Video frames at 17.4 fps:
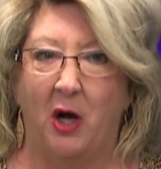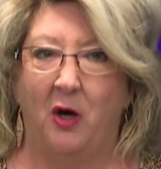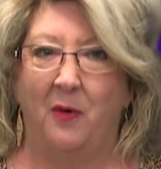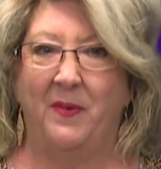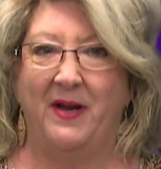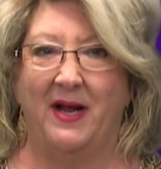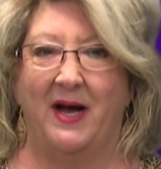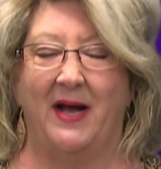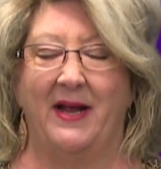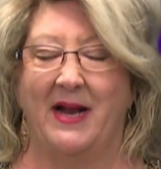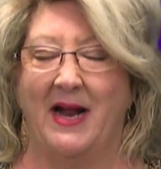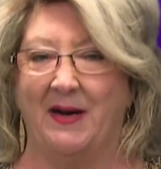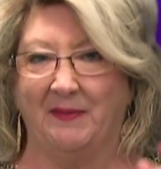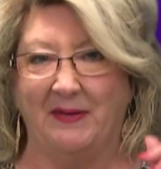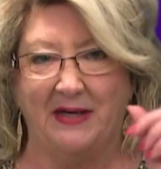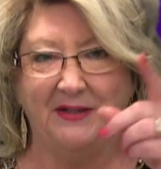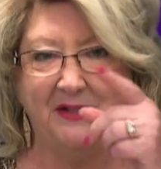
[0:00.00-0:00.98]
Obadiah, and
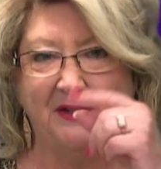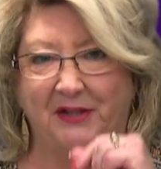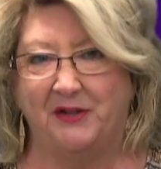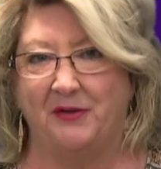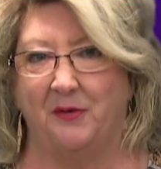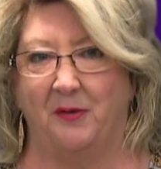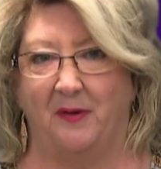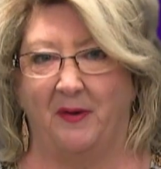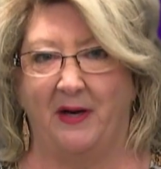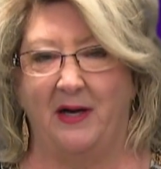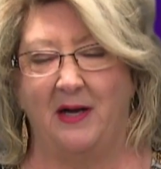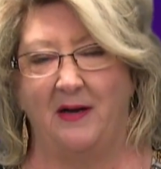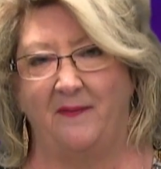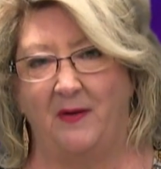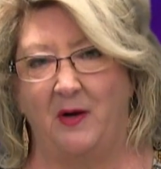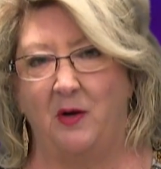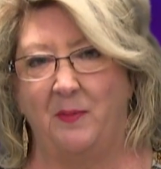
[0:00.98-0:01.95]
I read the story
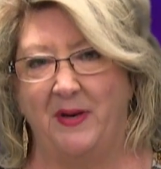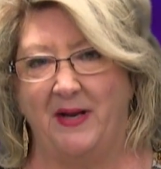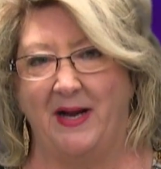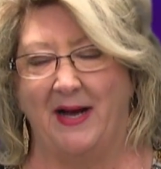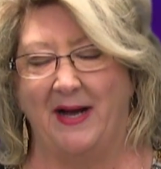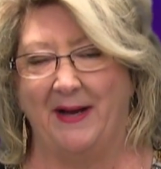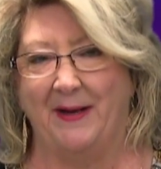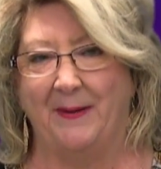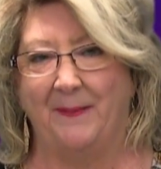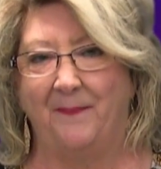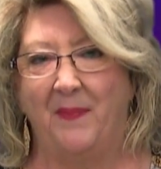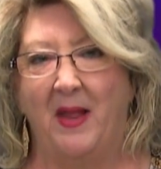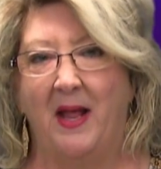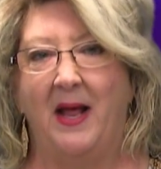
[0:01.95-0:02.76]
of Obadiah,